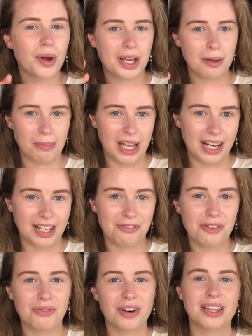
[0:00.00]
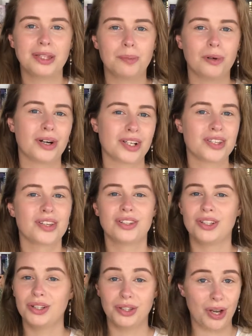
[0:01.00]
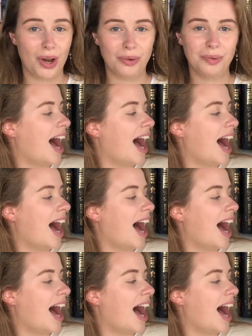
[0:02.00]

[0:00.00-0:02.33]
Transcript: I mean. If you read the books, you'll know.